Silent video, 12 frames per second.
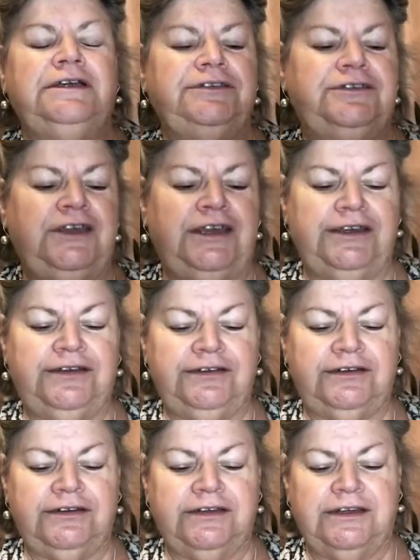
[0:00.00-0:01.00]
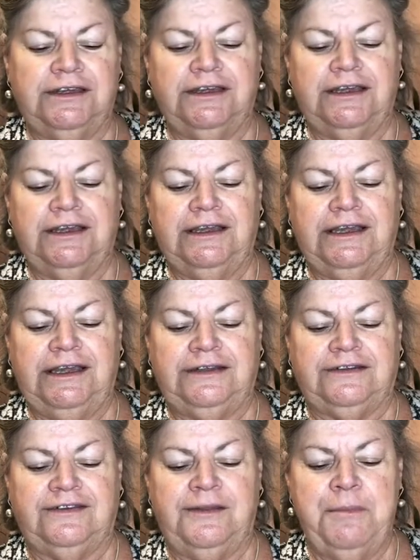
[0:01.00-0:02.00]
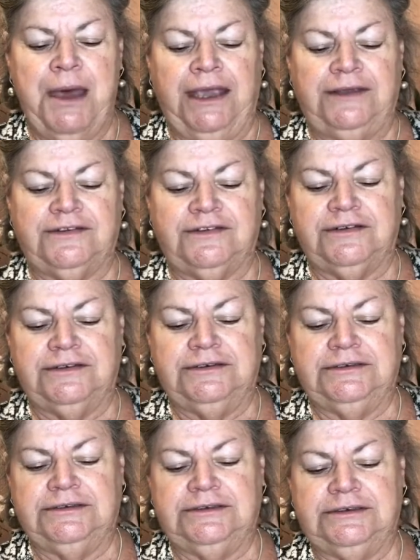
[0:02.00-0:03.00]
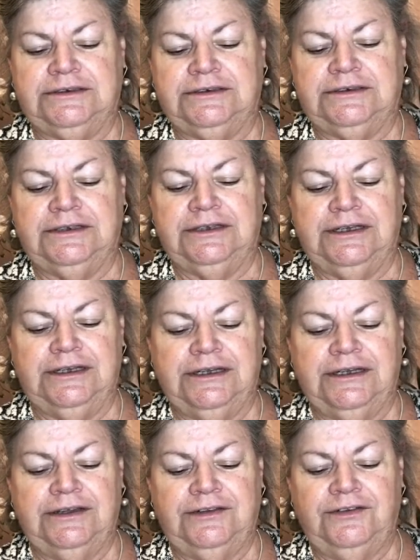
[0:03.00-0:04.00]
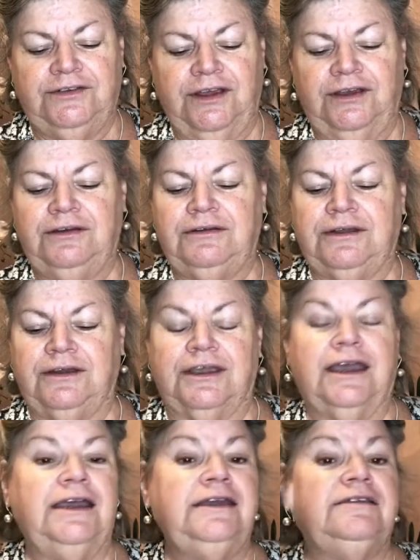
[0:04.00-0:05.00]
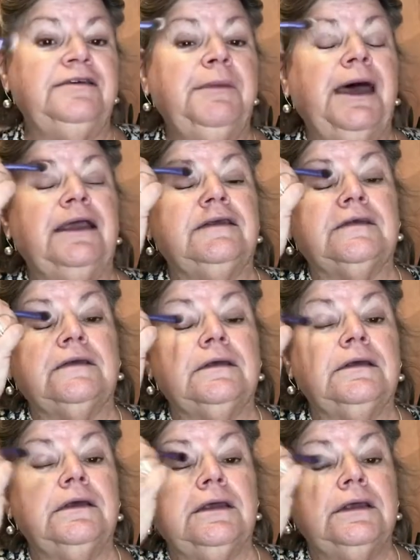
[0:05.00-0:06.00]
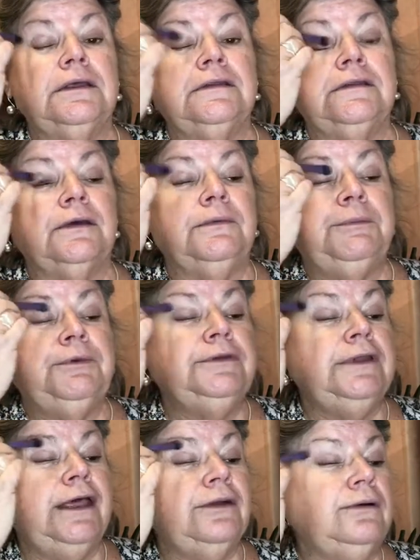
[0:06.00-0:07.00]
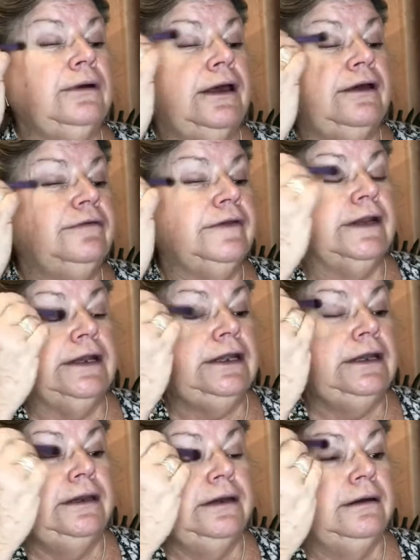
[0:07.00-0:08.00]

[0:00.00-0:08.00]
says it's the base. So, okay, it's a base. So we put that all over the lid.